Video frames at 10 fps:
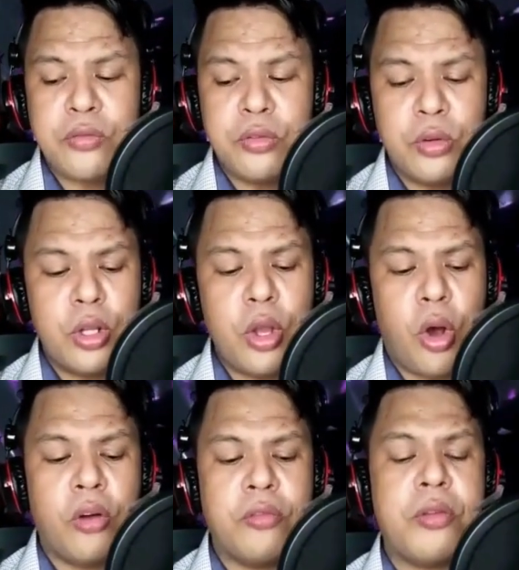aren't
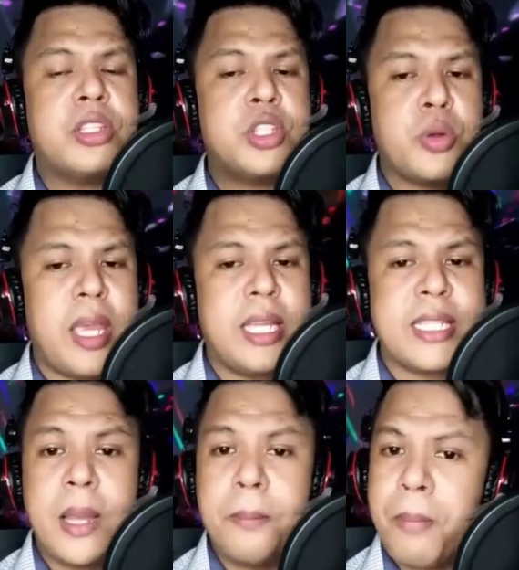revealed
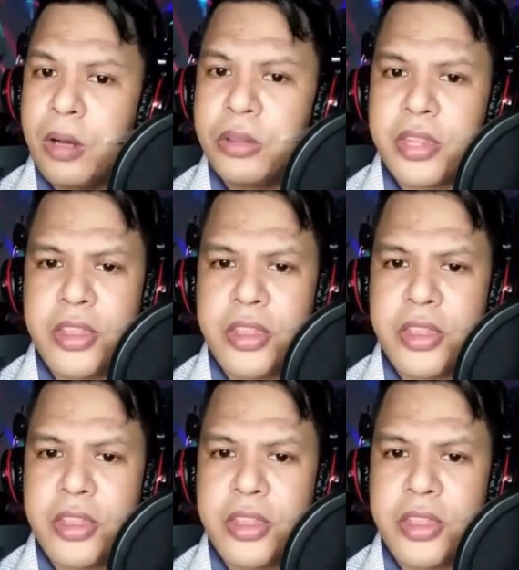well,